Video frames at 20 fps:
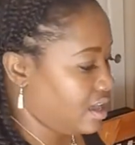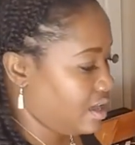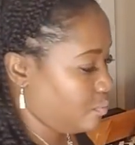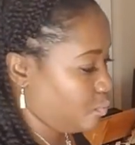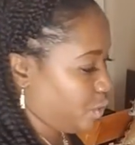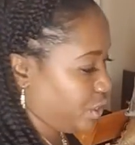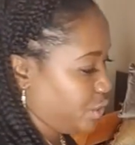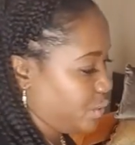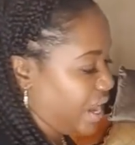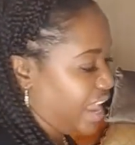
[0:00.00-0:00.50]

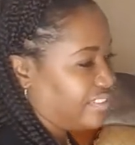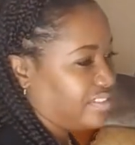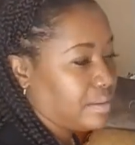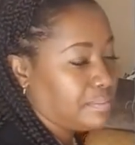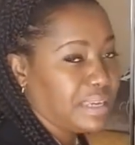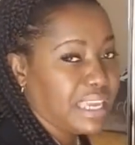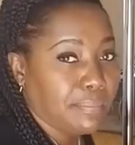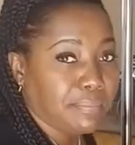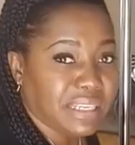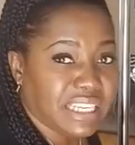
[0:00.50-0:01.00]
where you have to
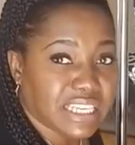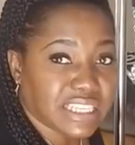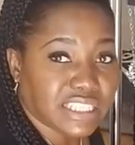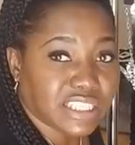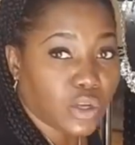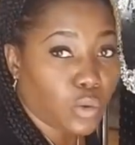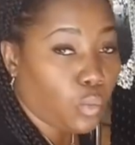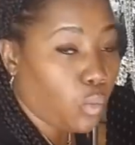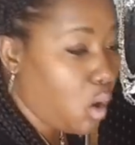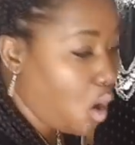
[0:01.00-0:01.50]
be up against
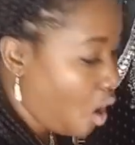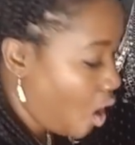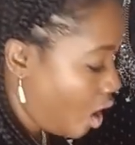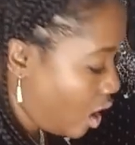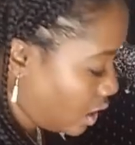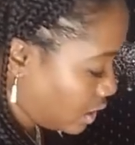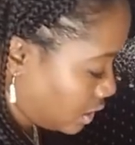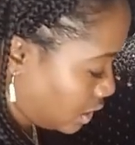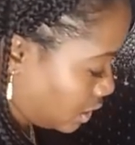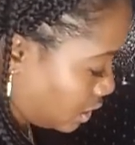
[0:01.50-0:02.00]
a
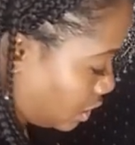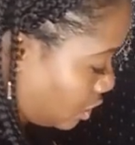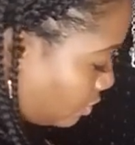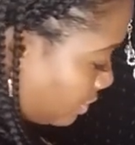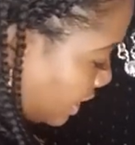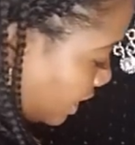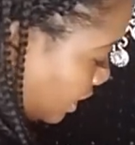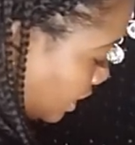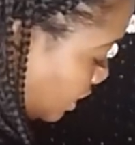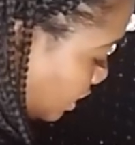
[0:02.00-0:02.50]
wall,
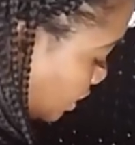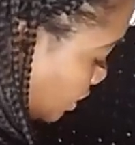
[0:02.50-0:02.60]
assuming that this